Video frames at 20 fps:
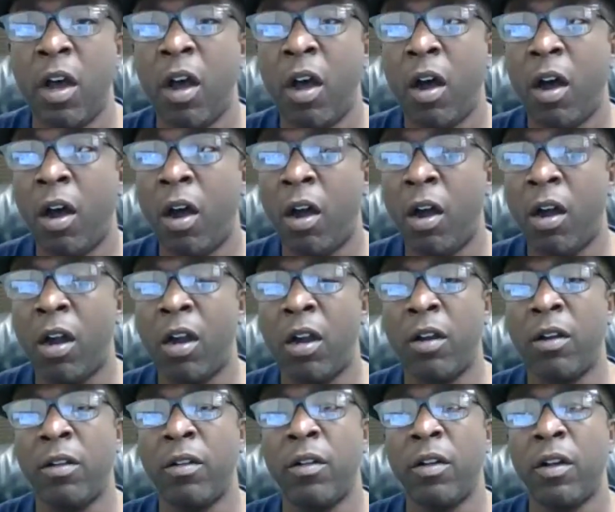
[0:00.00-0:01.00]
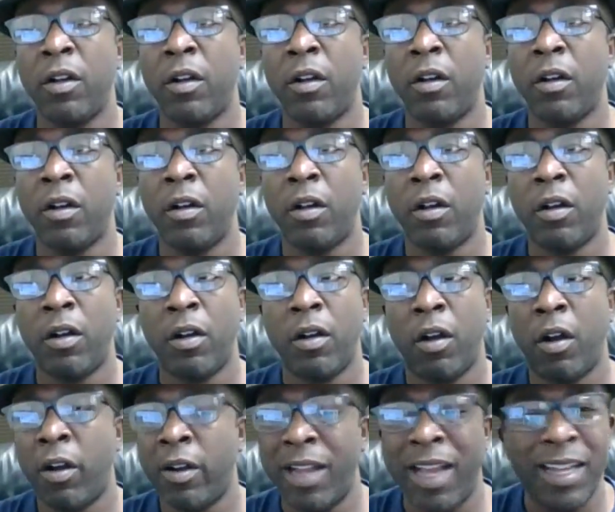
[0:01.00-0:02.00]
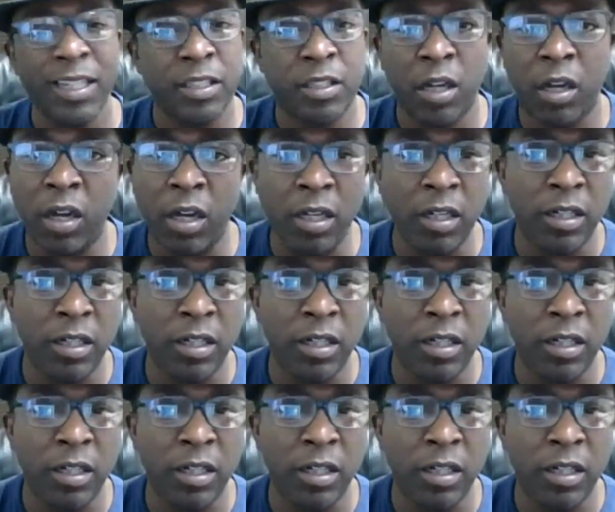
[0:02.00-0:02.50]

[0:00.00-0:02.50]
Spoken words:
are not taught.